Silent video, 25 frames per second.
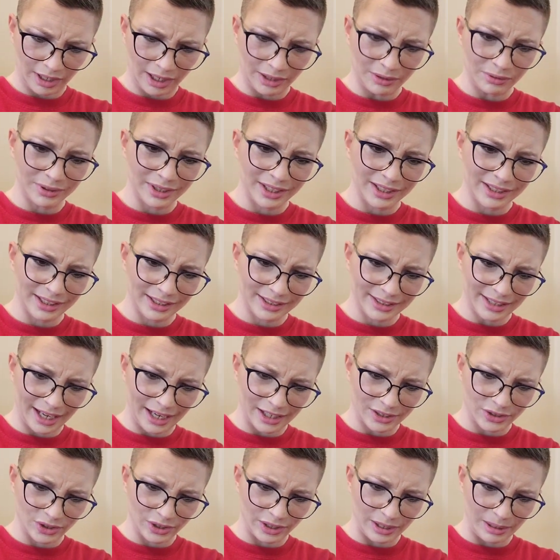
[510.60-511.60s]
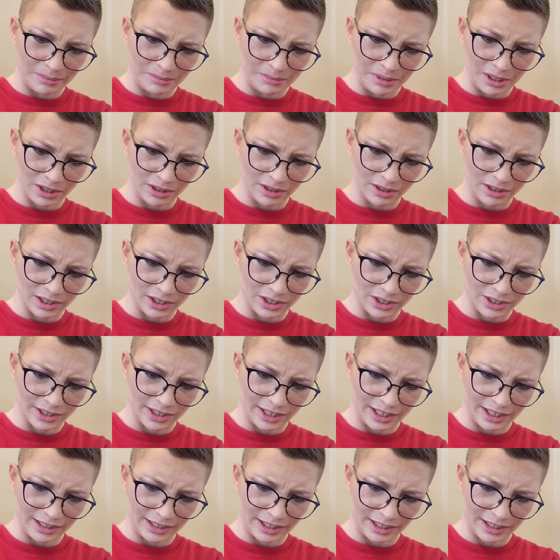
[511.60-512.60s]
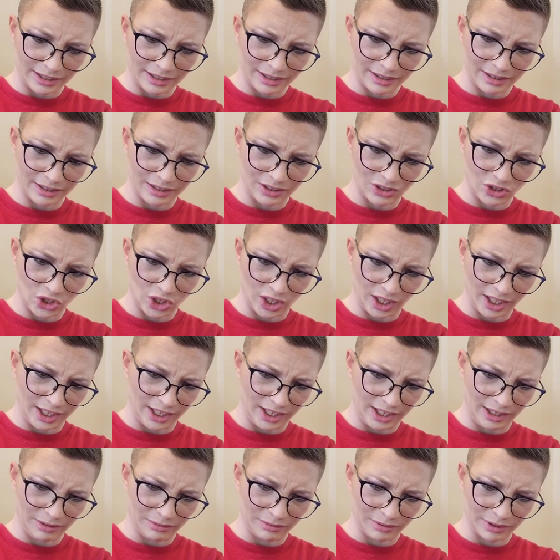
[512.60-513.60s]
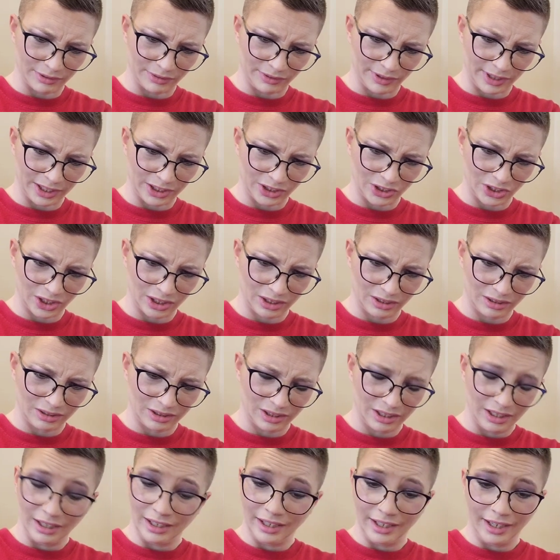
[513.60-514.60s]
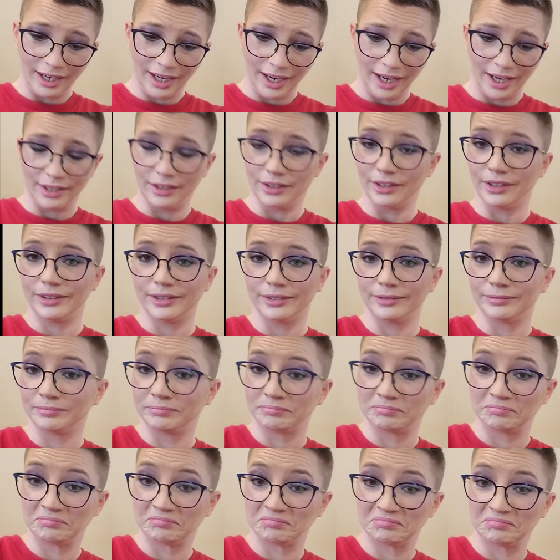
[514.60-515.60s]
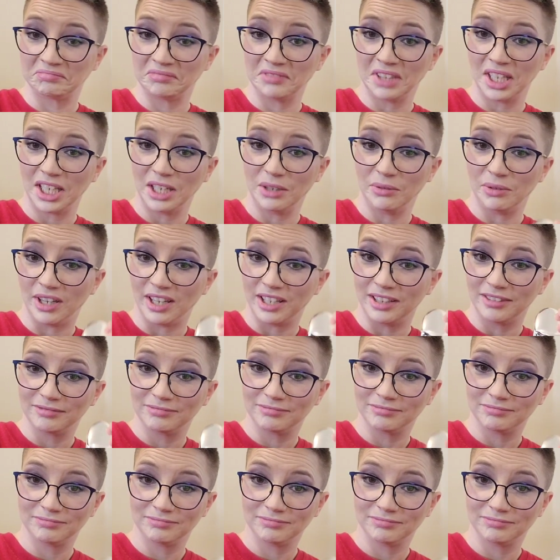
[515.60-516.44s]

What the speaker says: I don't think that's actually a mirror. I just think that's the shiny reflection. I don't know. Anyway.